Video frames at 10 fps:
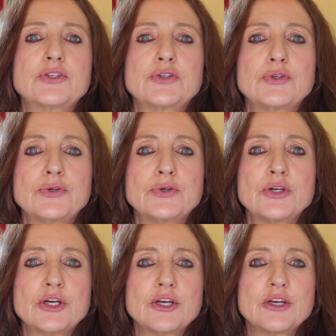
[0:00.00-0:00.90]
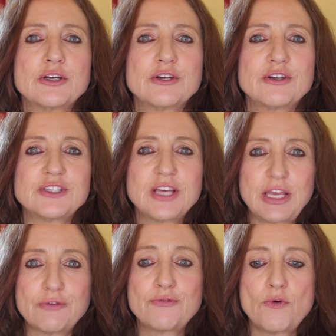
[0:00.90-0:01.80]
to
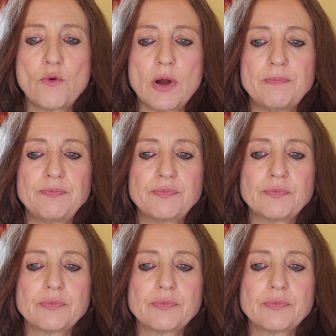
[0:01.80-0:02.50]
take form.